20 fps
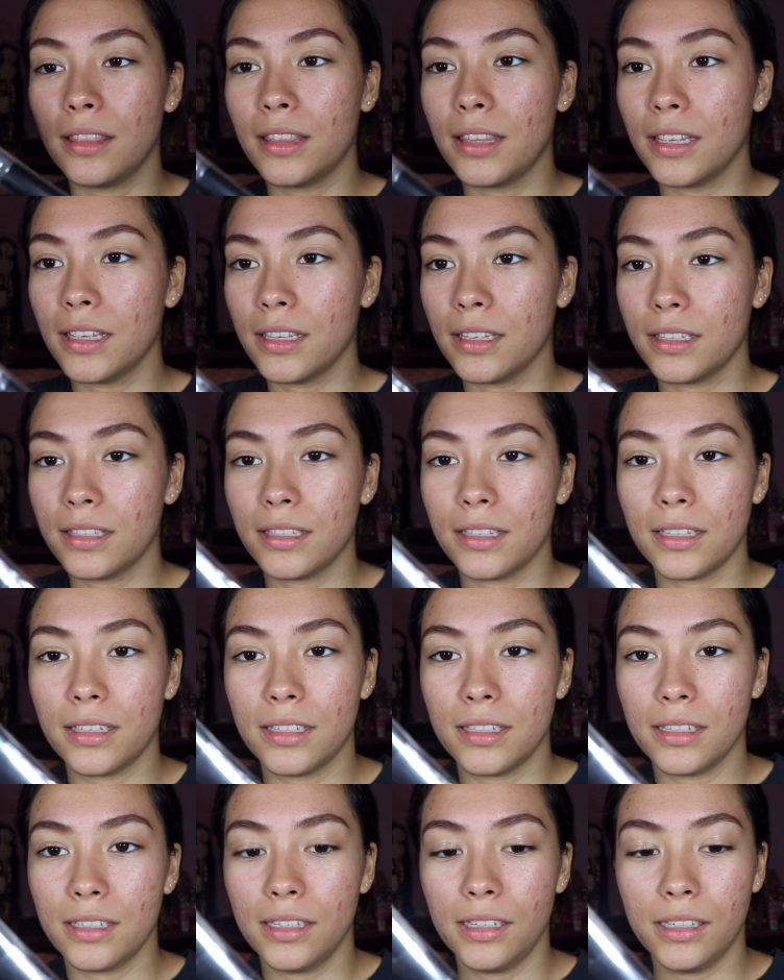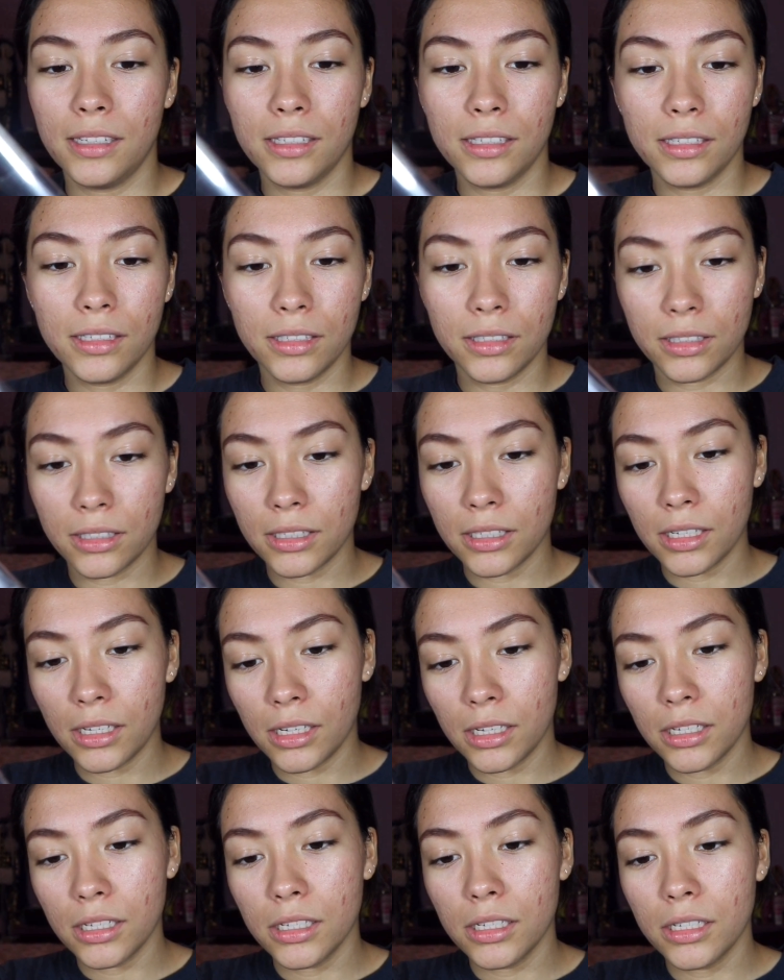This is
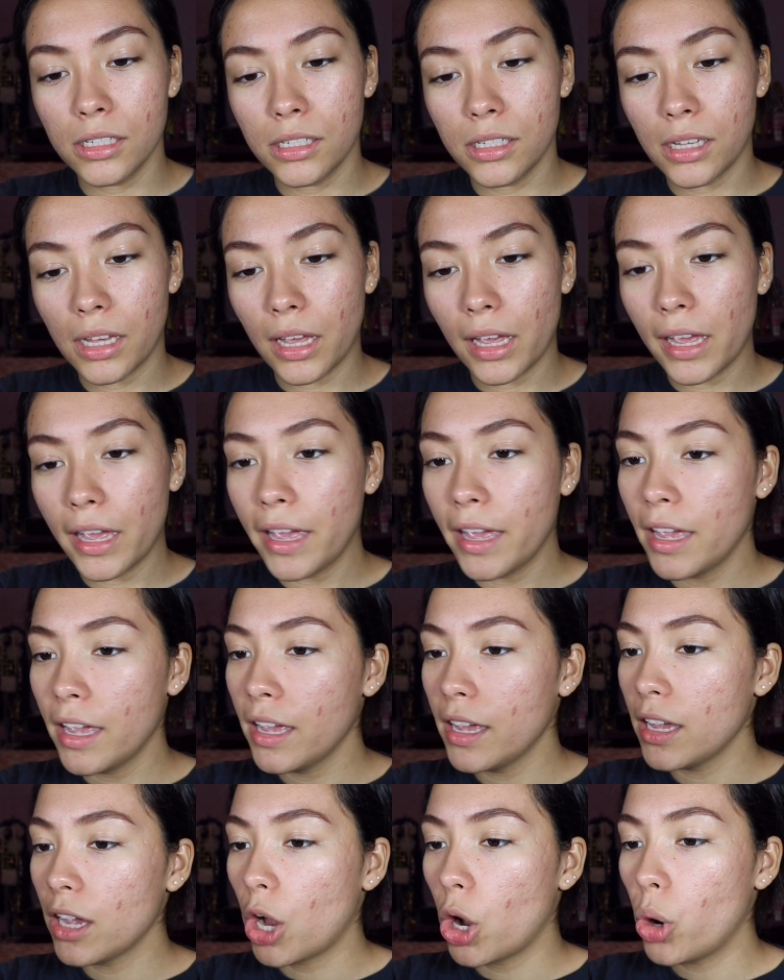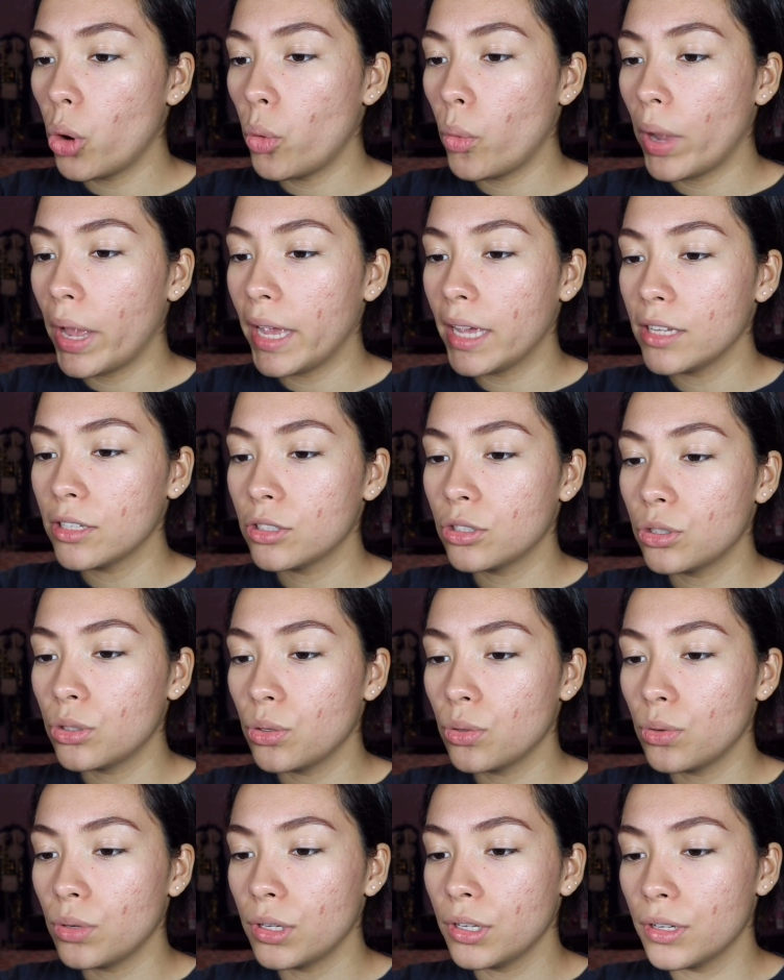a AOA
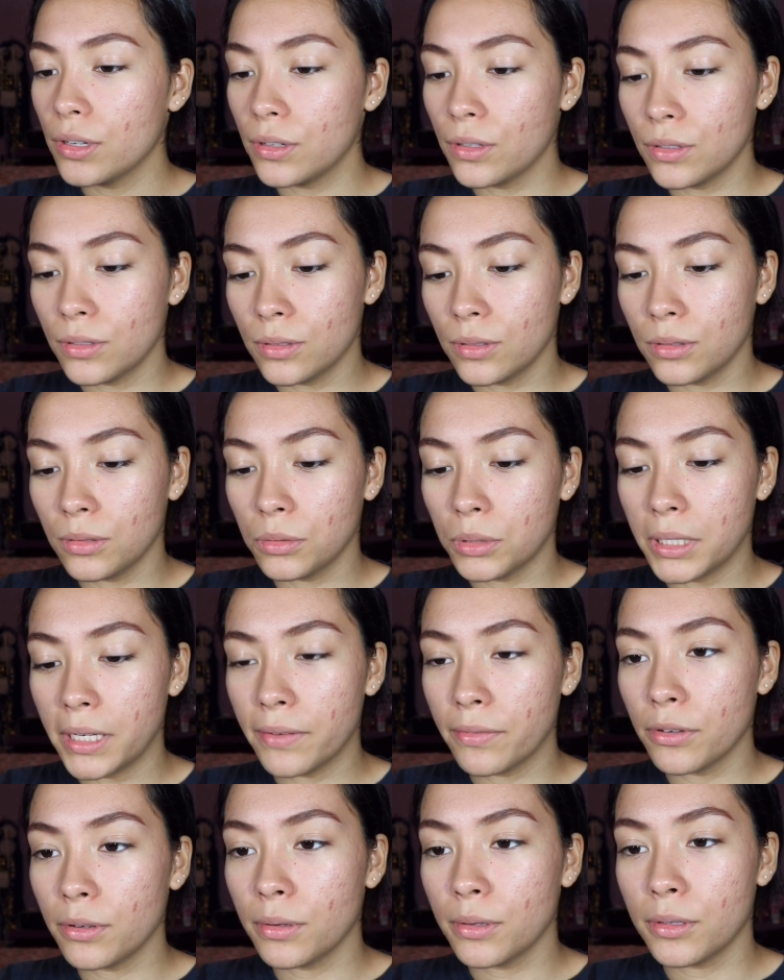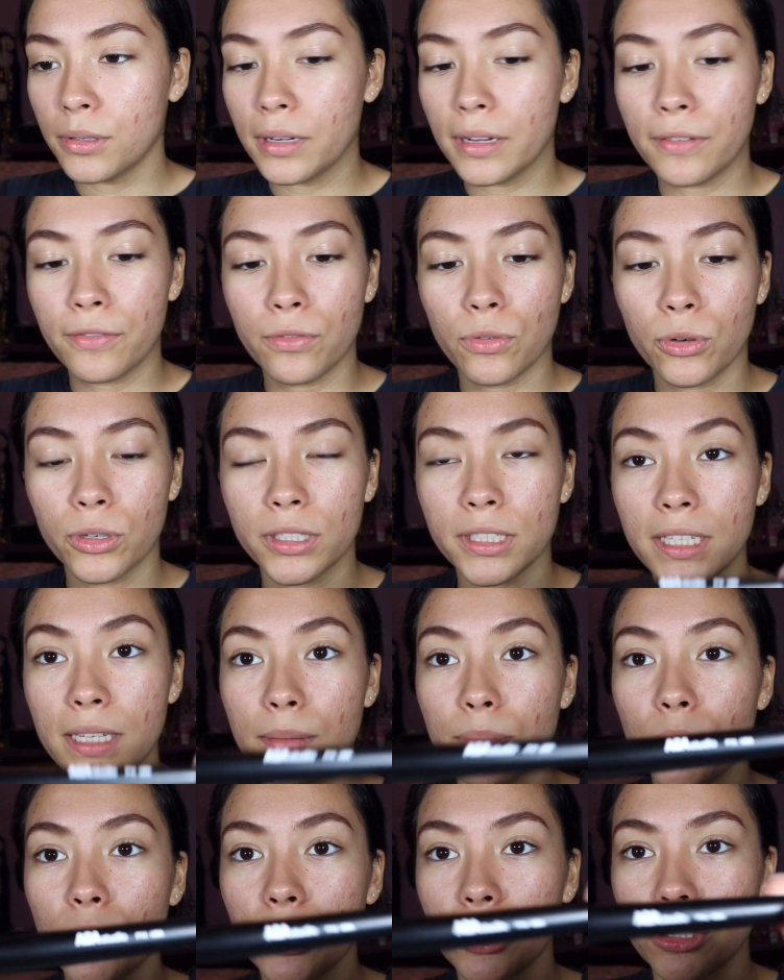Studio whatever
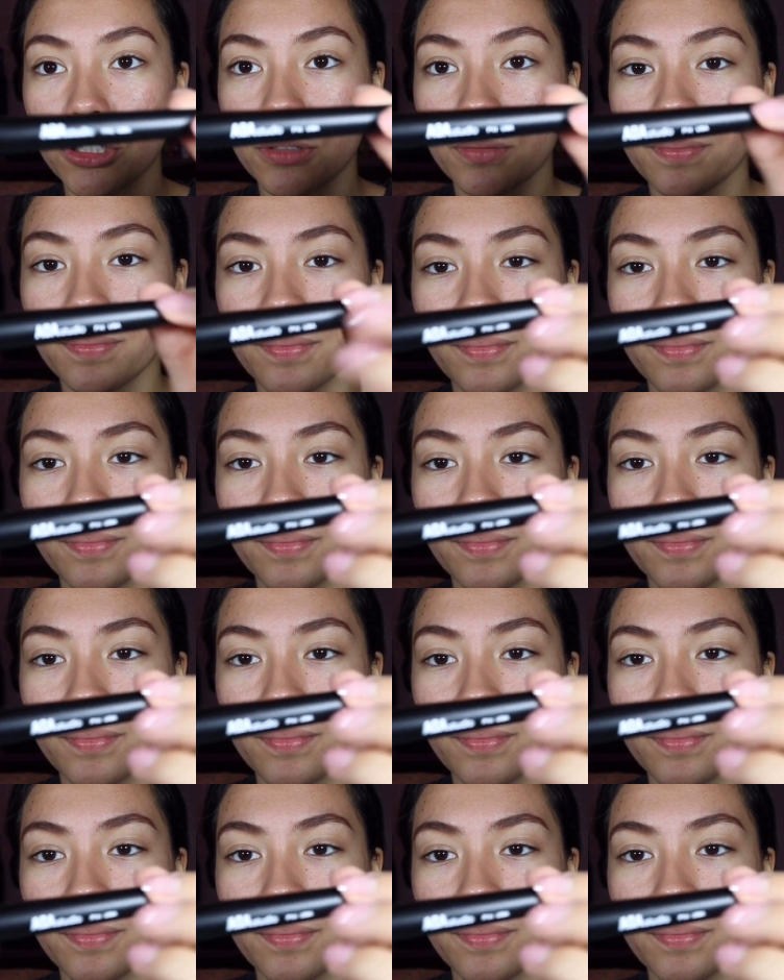F14 brush.